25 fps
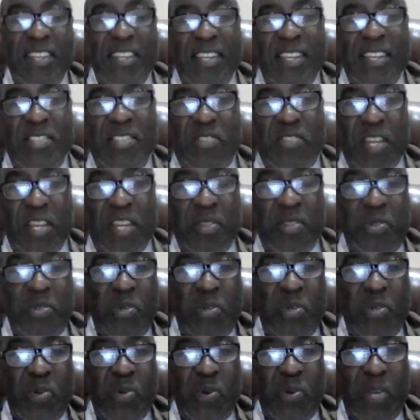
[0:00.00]
Strength to
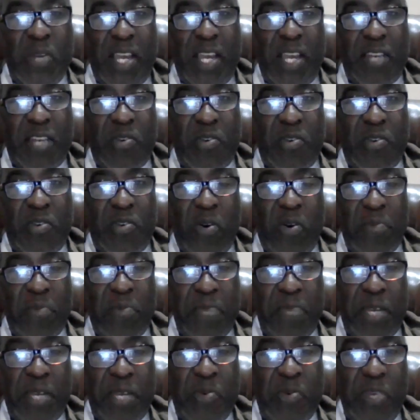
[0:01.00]
you, and long
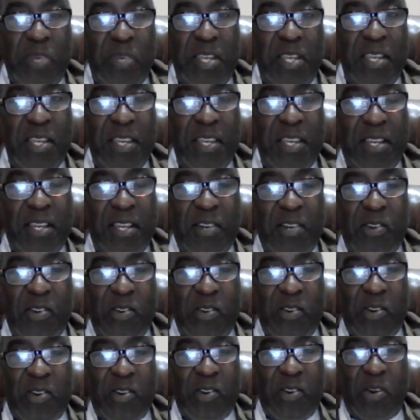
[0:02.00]
may we
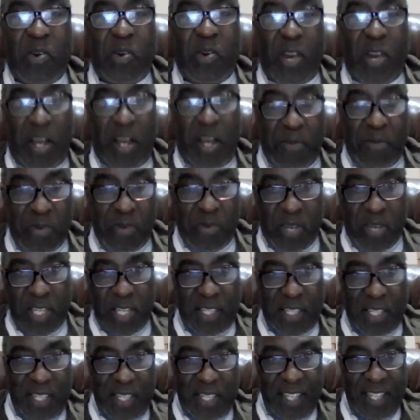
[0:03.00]

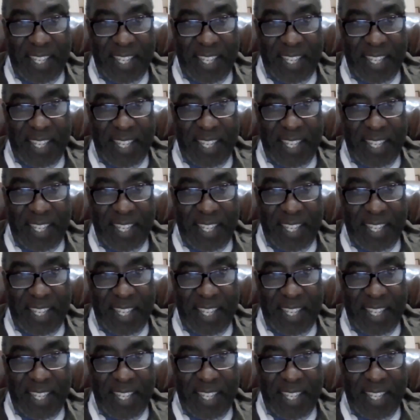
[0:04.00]
collaborate.